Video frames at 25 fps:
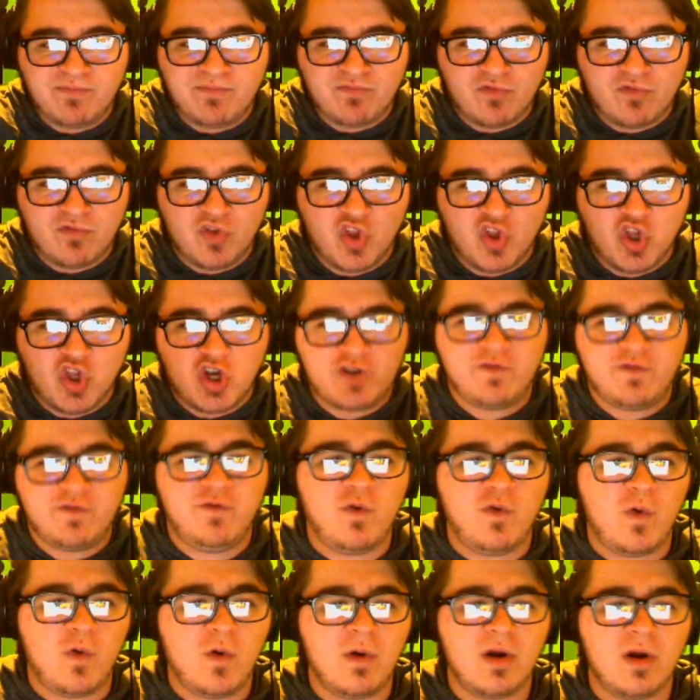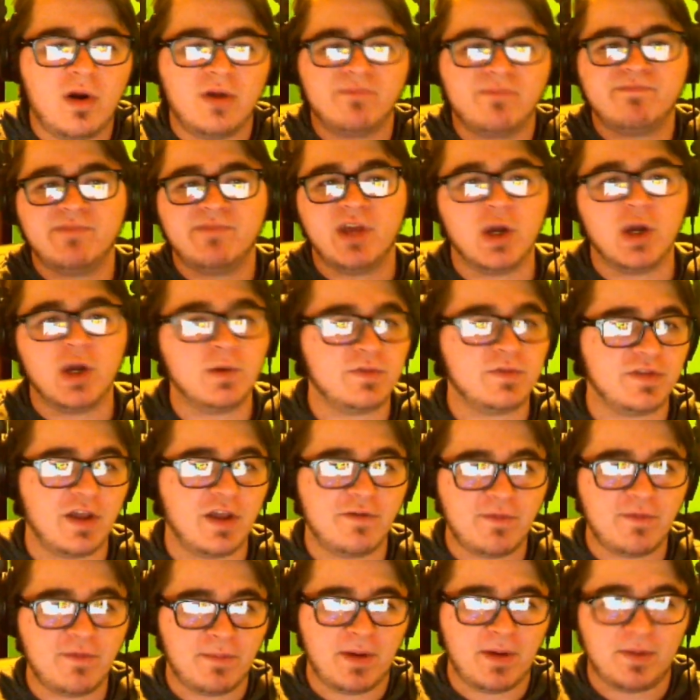look for, you know,
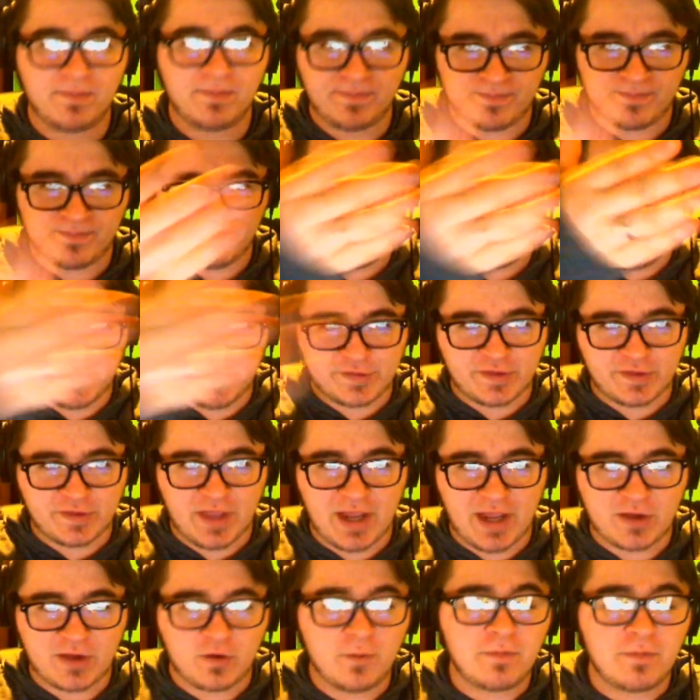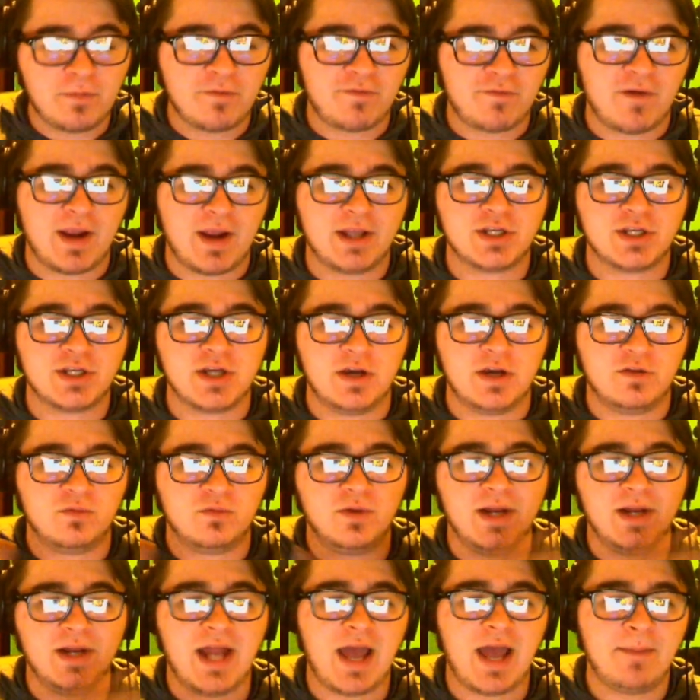stuff about the Sly Cooper franchise.
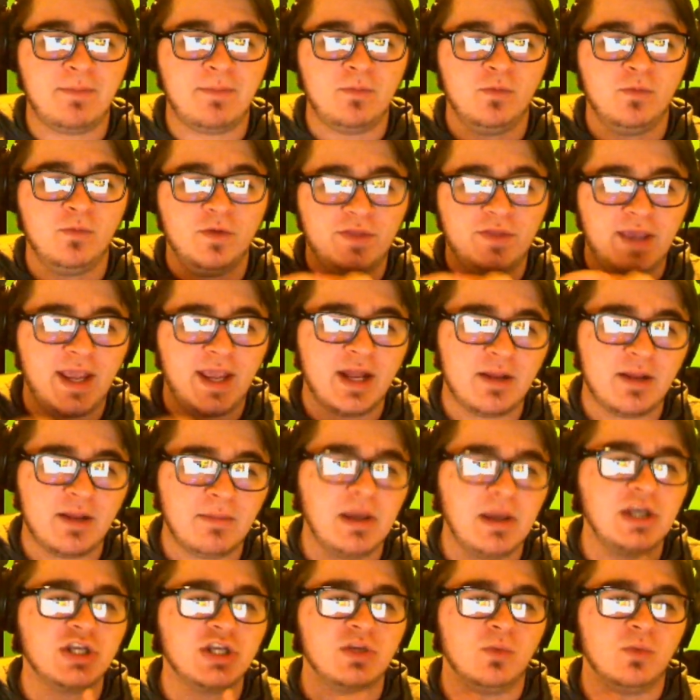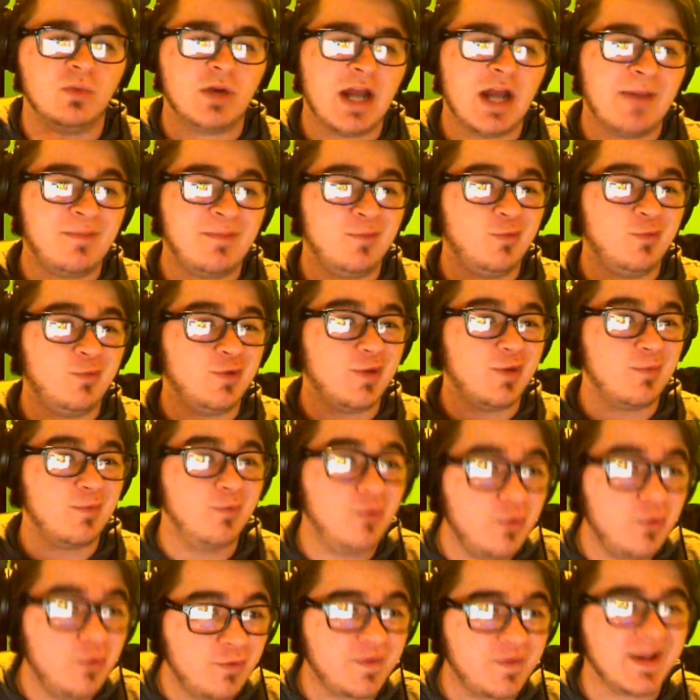What happened with the animation? What happened with the
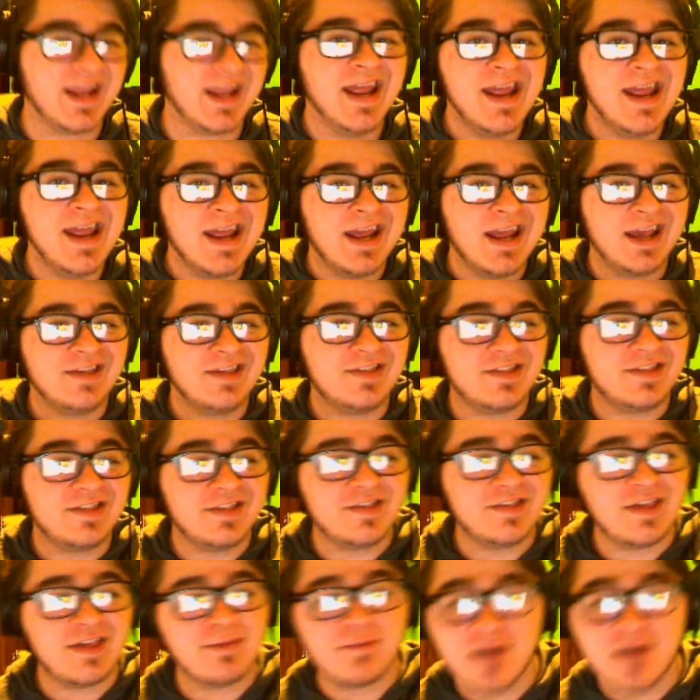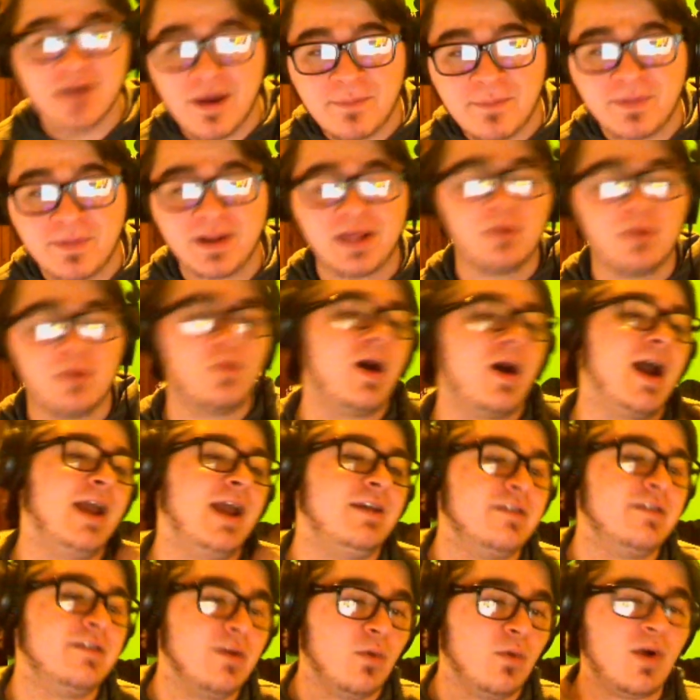movie? Is it the same company? Why
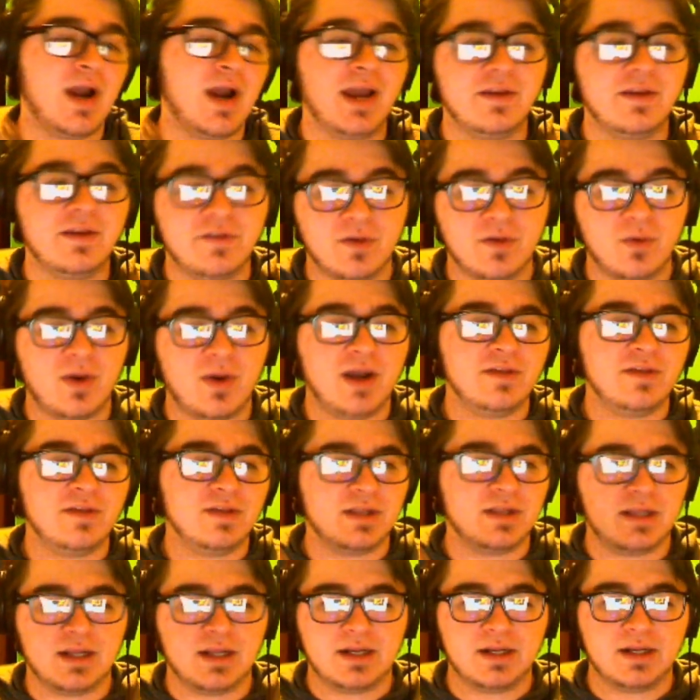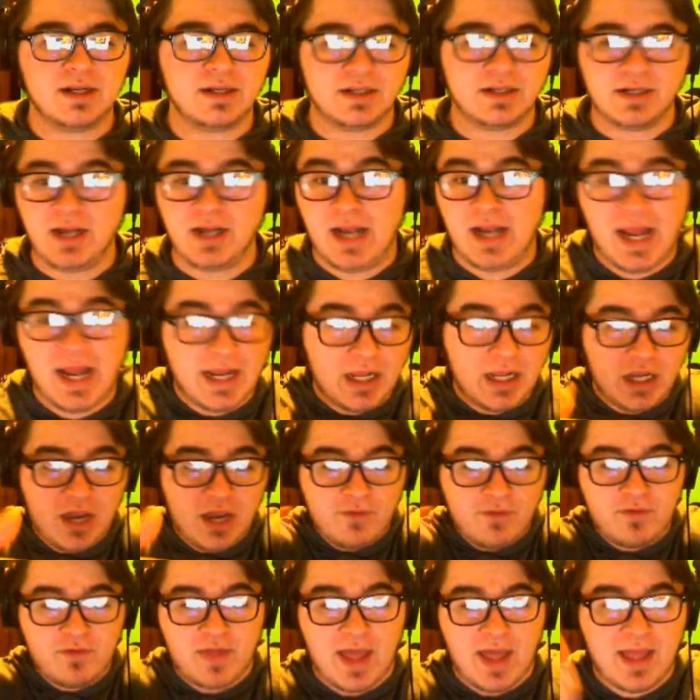is it da da da da? And I can
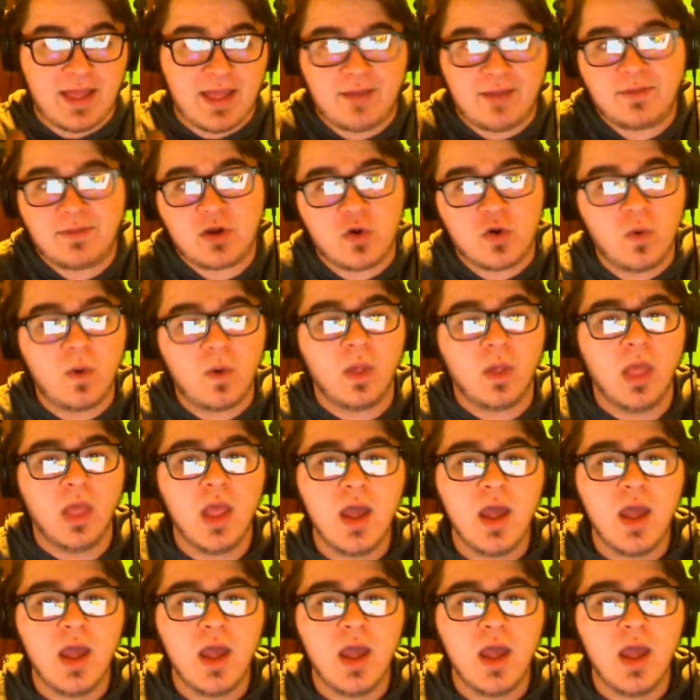cover that. That'd be cool.